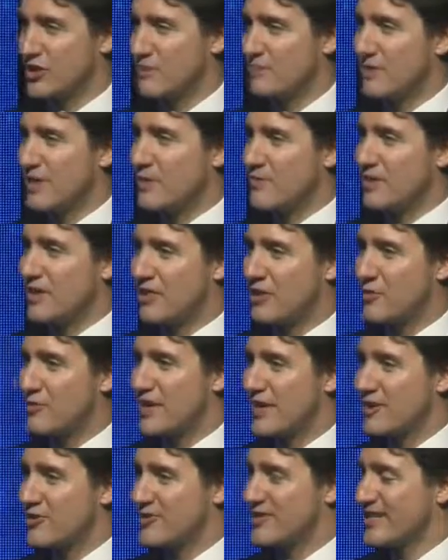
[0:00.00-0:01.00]
to be with you
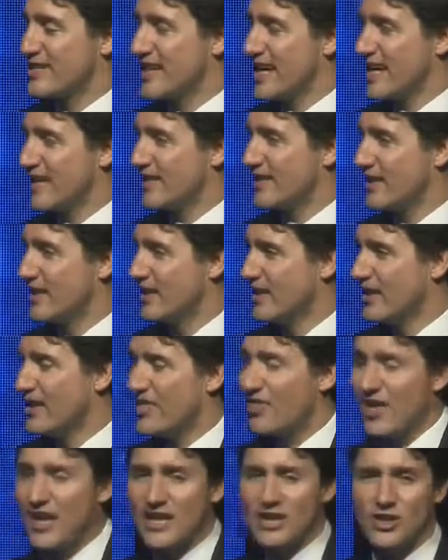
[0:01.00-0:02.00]
here tonight.
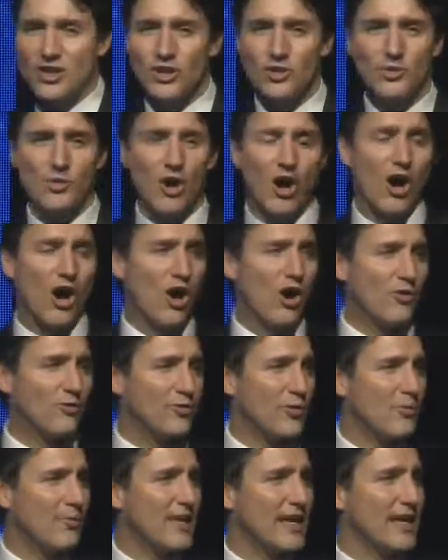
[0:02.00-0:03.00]
Thank you all
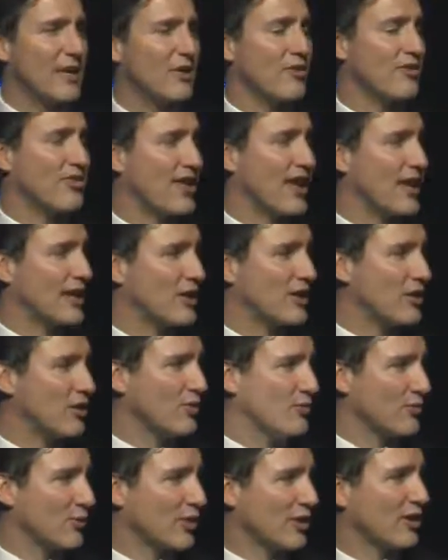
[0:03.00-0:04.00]
for being here. Thank
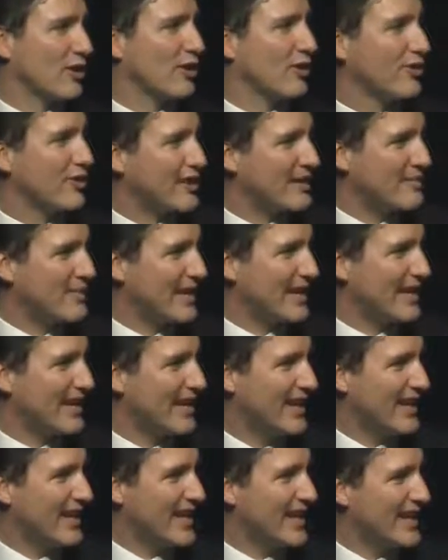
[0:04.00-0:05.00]
you for including me
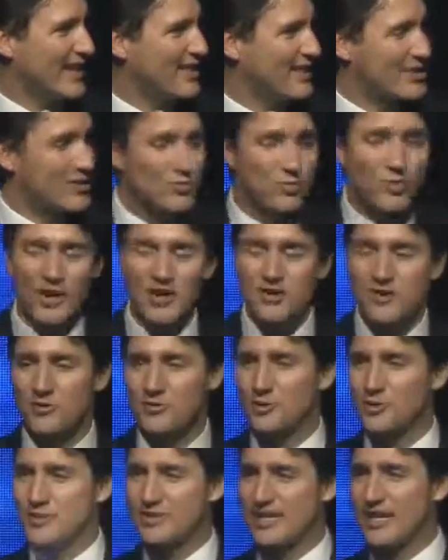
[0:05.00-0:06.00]
in this
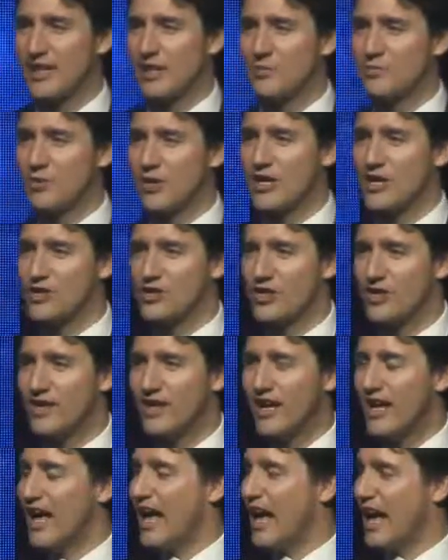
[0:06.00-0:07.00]
wonderful celebration.
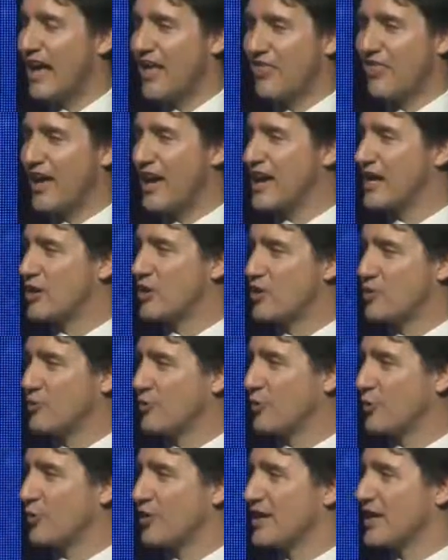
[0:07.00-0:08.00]
Uh, thank you
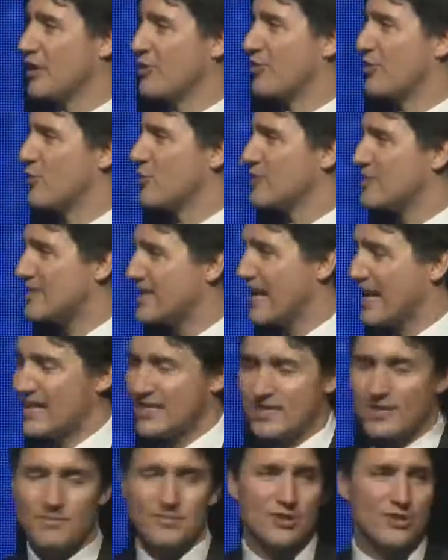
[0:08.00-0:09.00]
for the
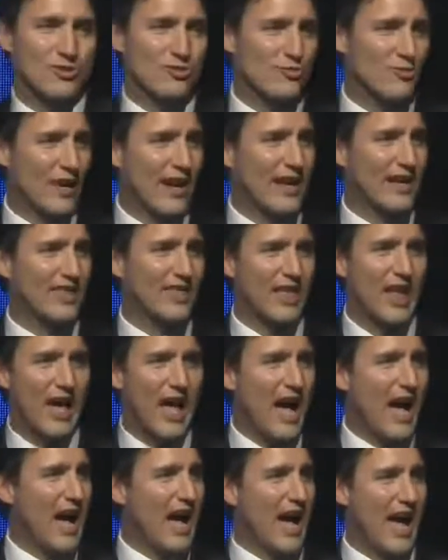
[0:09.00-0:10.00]
enthusiasm, the strength,
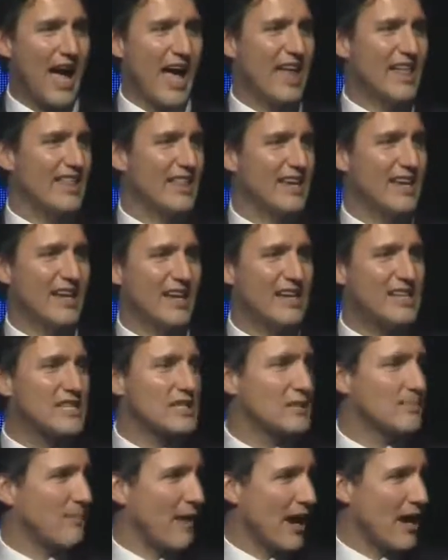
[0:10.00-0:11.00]
uh, and the
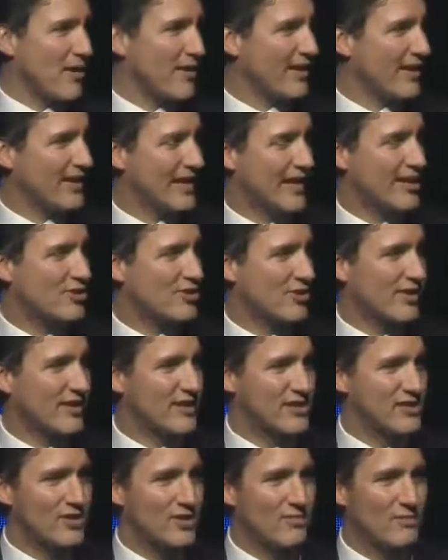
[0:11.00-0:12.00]
inspiring nature of
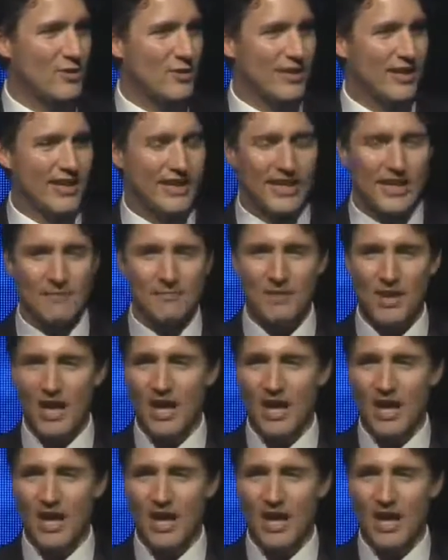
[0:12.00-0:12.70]
this community.